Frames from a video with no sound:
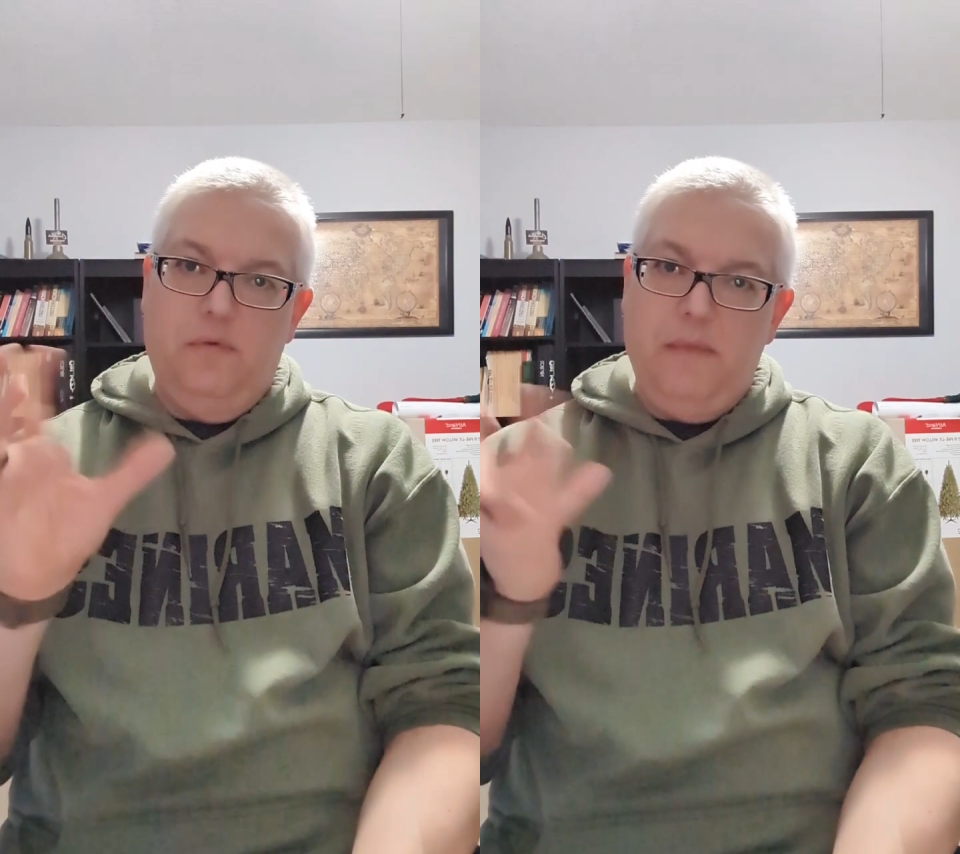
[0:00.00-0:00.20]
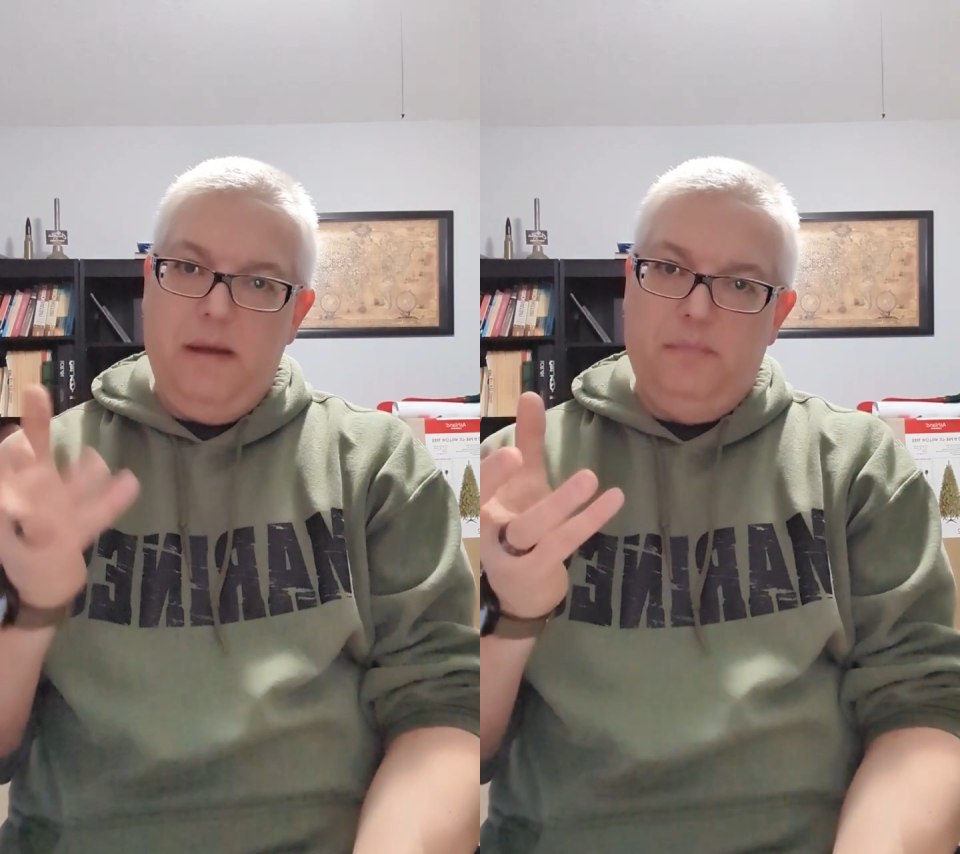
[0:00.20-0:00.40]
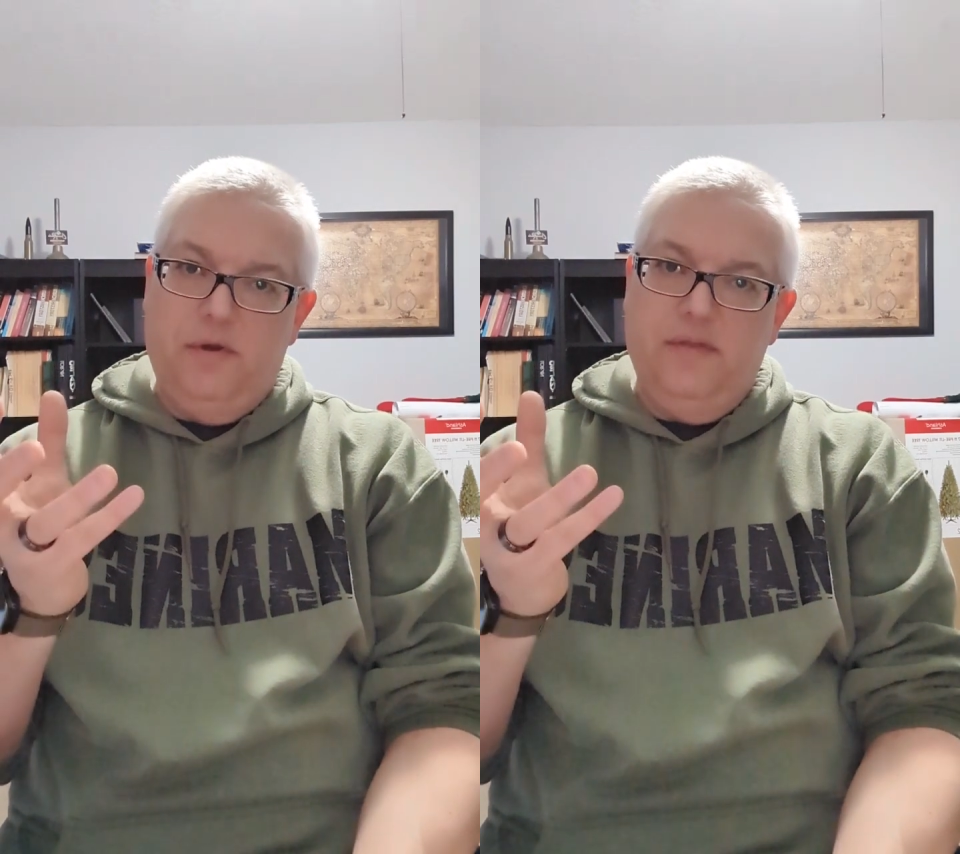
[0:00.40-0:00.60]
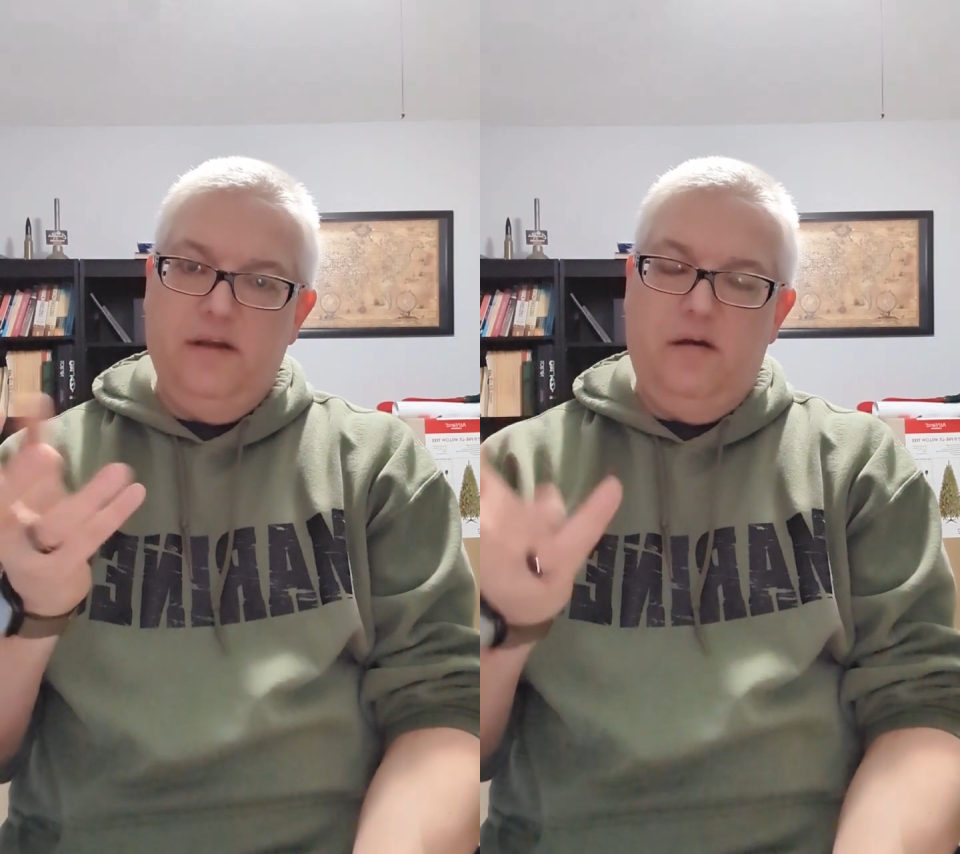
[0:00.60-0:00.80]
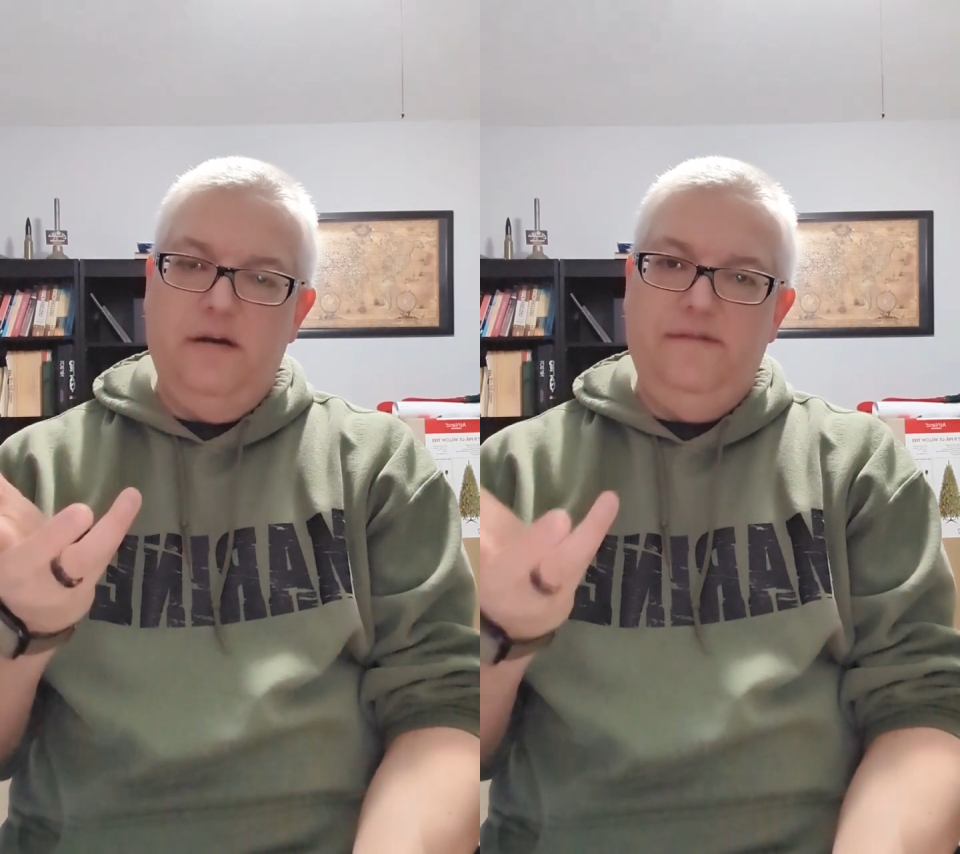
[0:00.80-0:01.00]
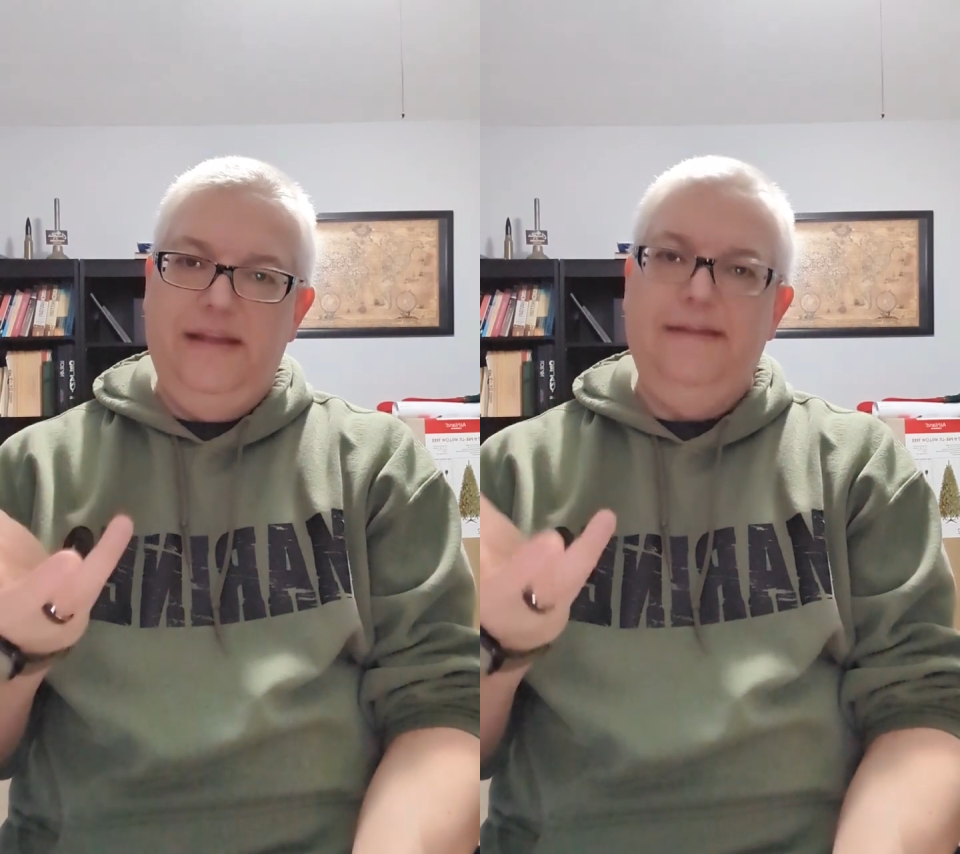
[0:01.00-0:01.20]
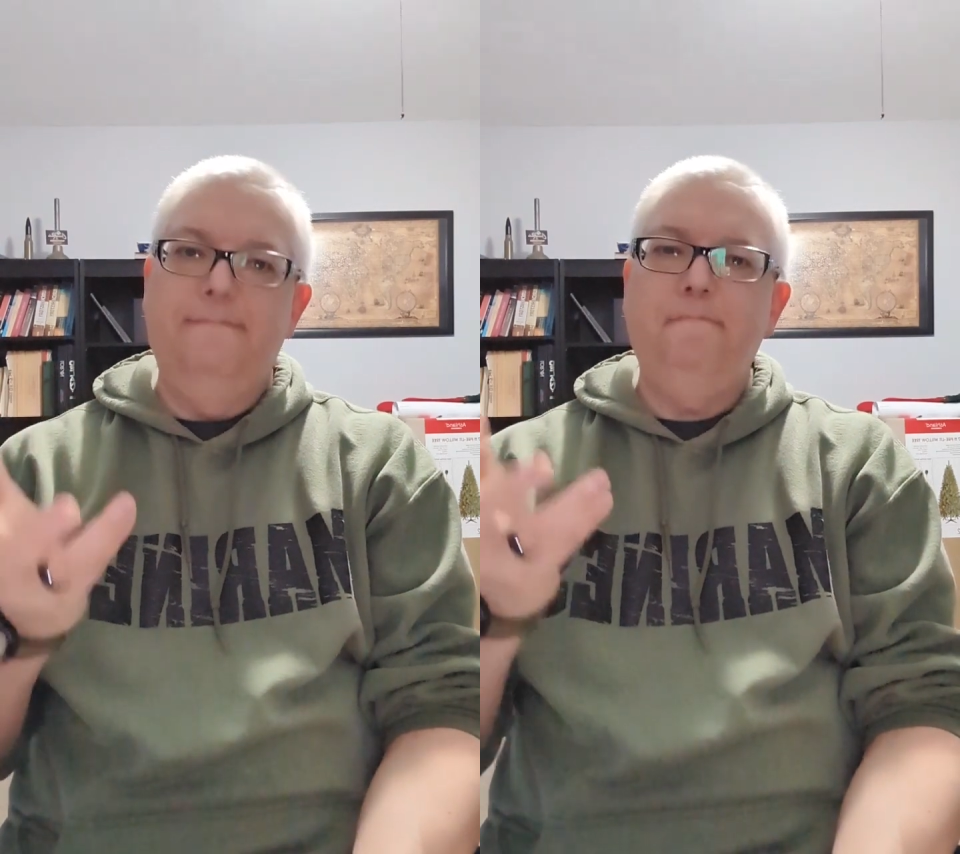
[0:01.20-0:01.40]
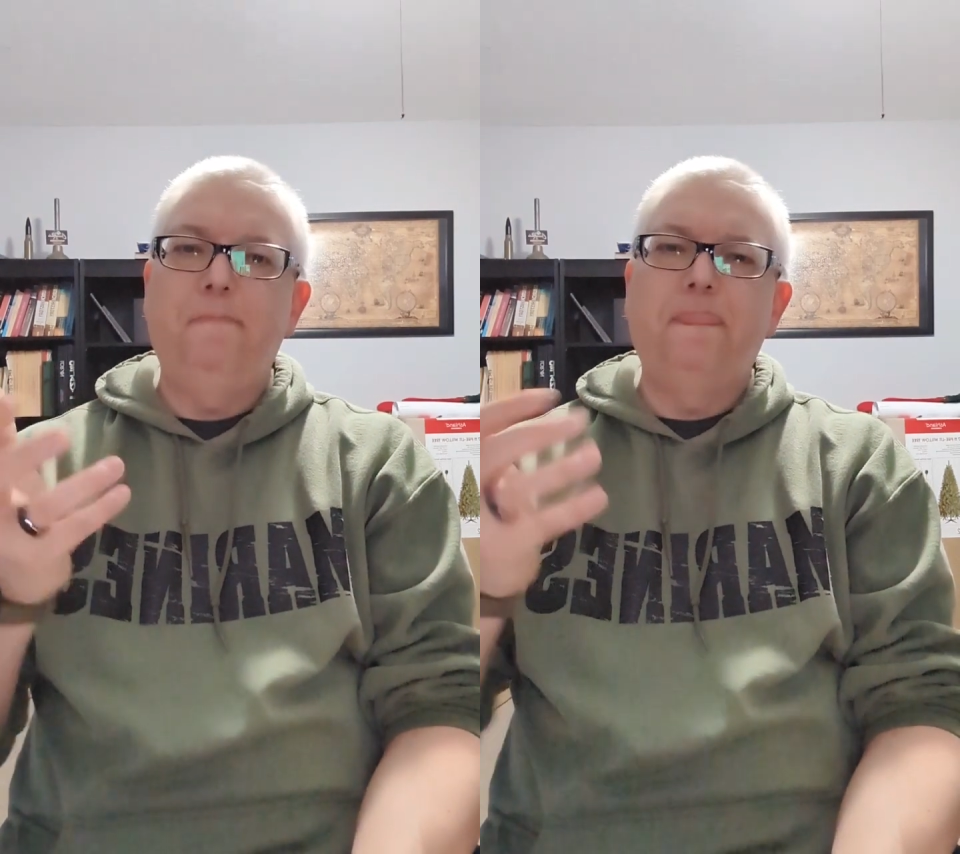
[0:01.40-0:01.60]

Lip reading: remember, the Garden of Eden